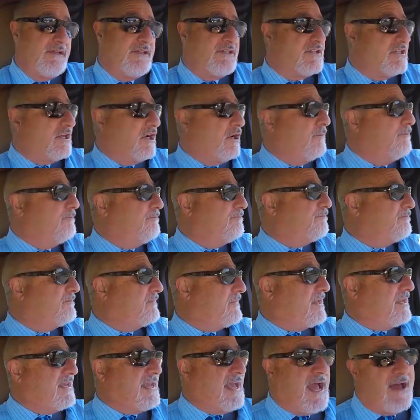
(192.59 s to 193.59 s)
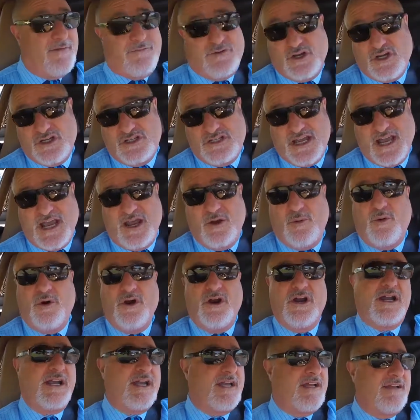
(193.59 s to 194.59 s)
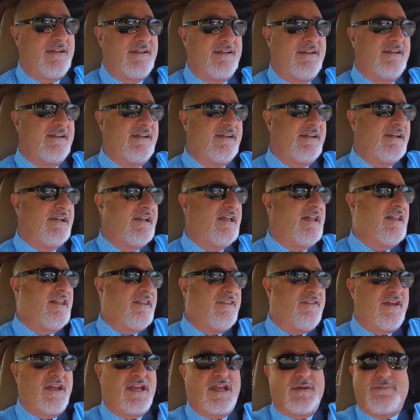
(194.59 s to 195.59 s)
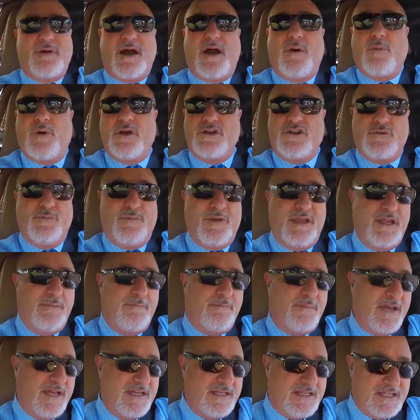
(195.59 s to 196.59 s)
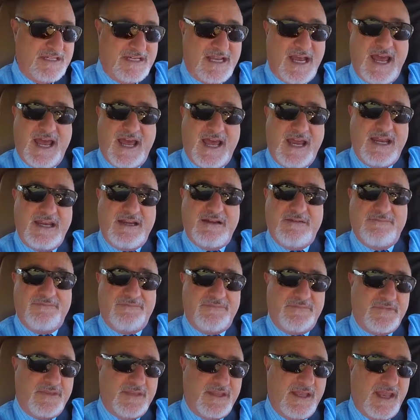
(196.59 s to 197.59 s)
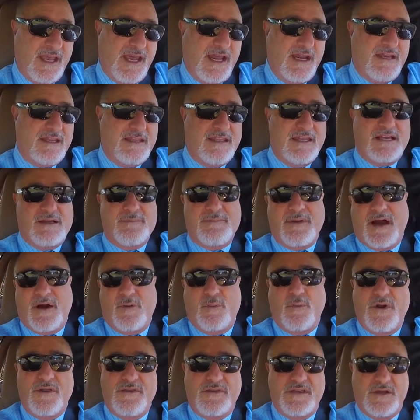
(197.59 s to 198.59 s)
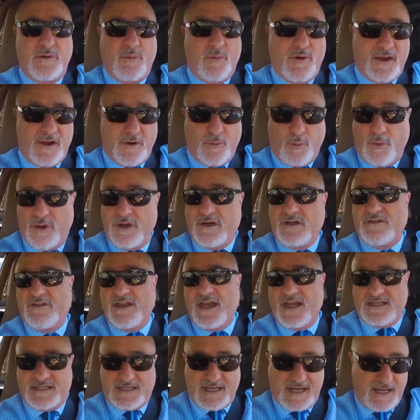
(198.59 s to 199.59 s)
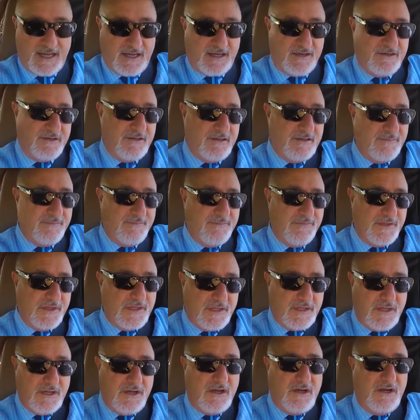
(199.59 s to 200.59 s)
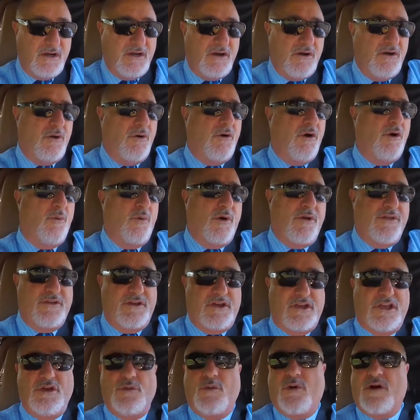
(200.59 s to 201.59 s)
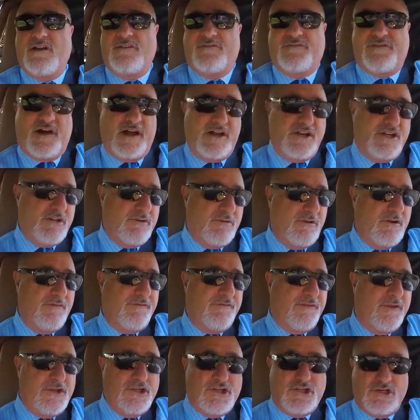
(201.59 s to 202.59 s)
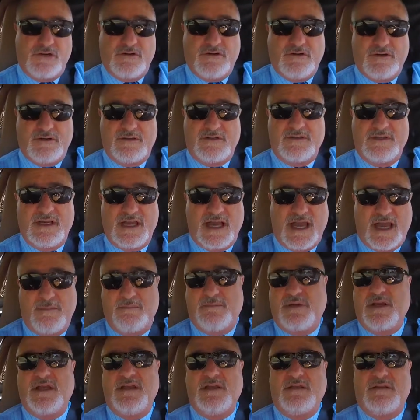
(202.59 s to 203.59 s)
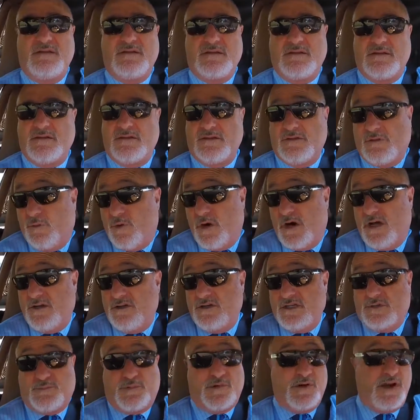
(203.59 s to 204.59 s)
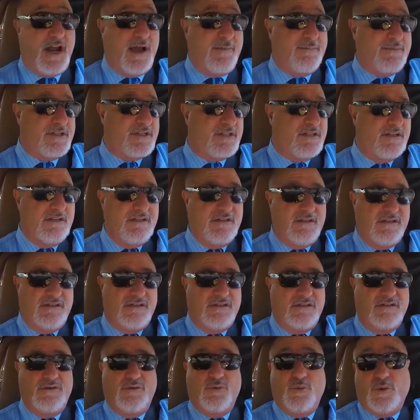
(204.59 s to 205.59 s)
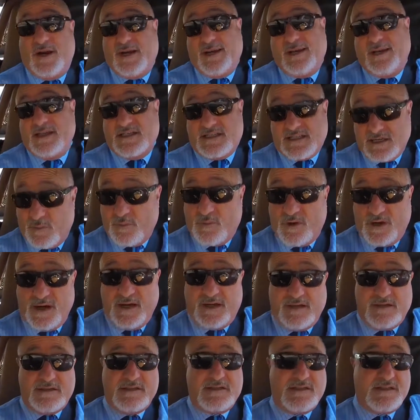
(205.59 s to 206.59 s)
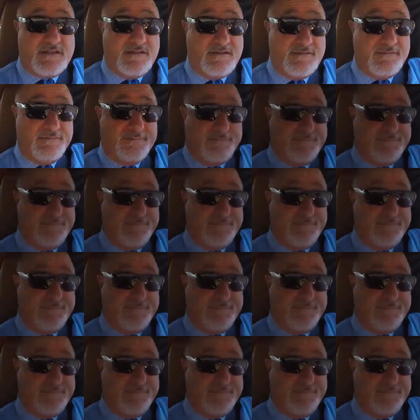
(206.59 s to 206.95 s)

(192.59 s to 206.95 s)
So, have a good day at work. Think about what you're being paid today, and think about whether you want to whittle that down, or whether you want to find your own future and be the one who's perhaps whittling someone else.